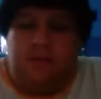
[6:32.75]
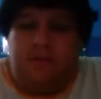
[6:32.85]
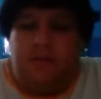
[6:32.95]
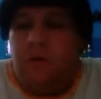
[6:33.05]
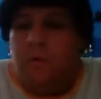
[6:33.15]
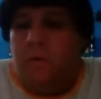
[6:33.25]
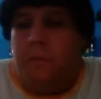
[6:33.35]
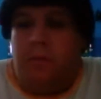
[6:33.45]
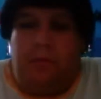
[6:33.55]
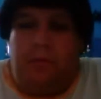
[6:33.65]
of
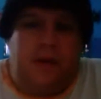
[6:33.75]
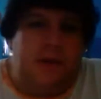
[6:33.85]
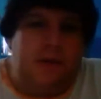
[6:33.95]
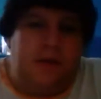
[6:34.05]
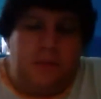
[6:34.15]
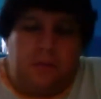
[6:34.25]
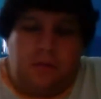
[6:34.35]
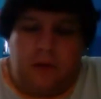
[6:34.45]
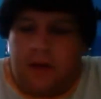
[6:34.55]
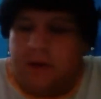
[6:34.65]
Republican and
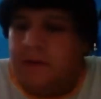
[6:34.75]
Democrat,